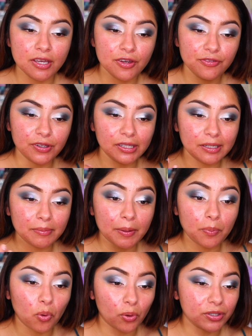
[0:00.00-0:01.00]
fill in my
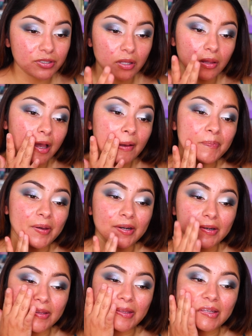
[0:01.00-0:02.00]
pores a lot
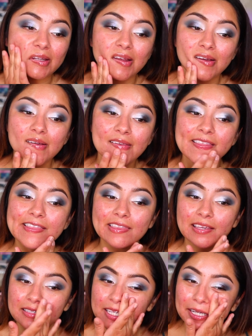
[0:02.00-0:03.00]
better than
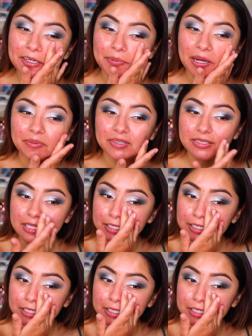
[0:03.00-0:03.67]
these kind of primers.